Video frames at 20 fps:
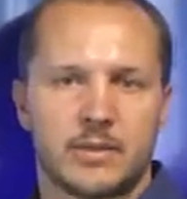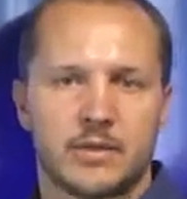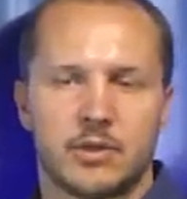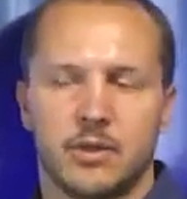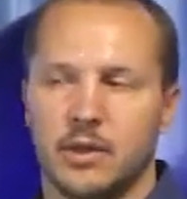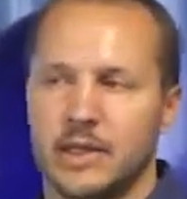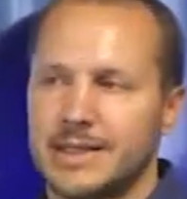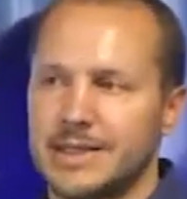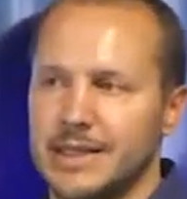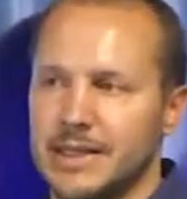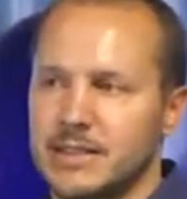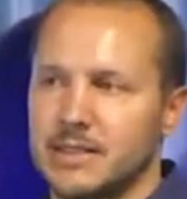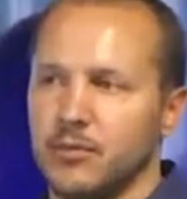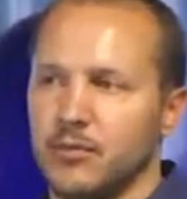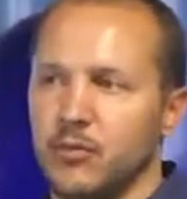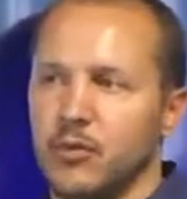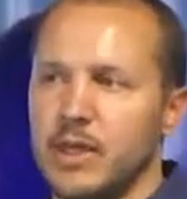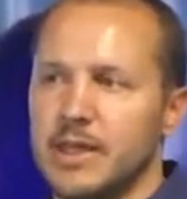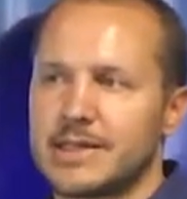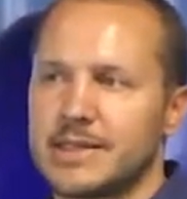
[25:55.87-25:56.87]
So it's a
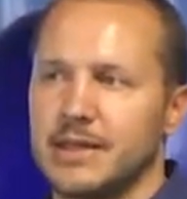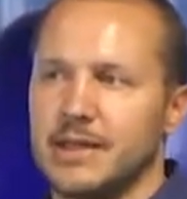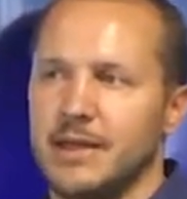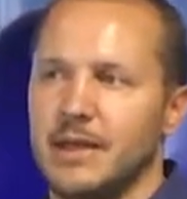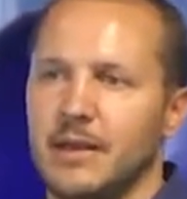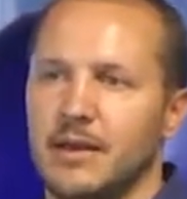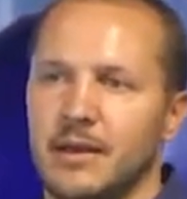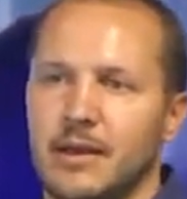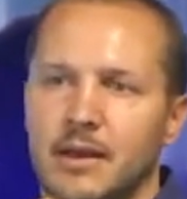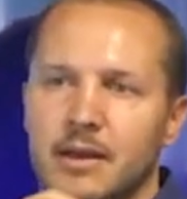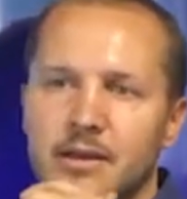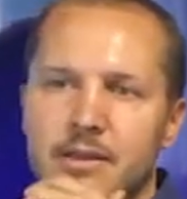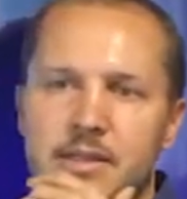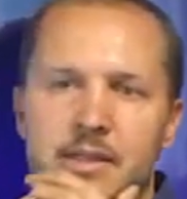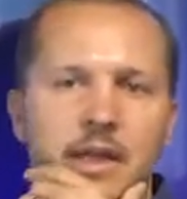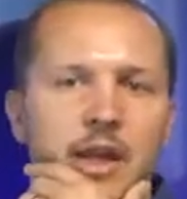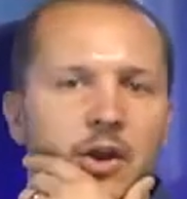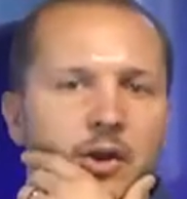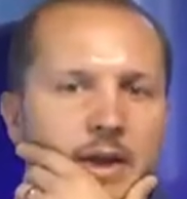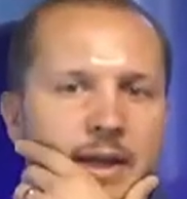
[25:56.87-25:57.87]
risky,
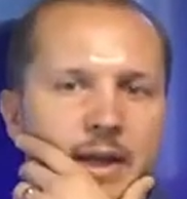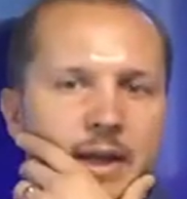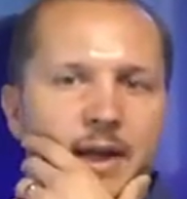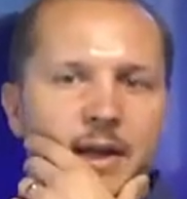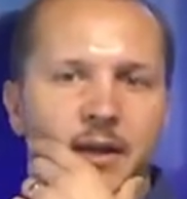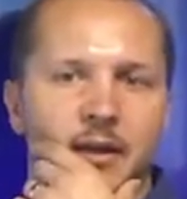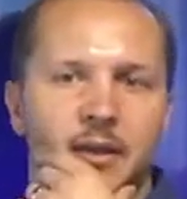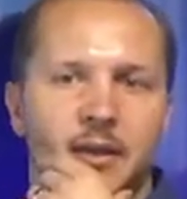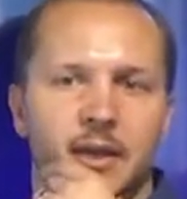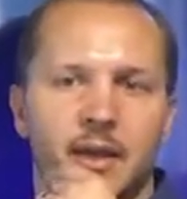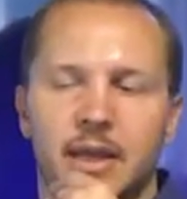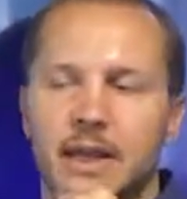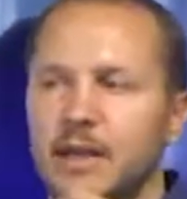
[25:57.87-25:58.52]
scary kind of thing.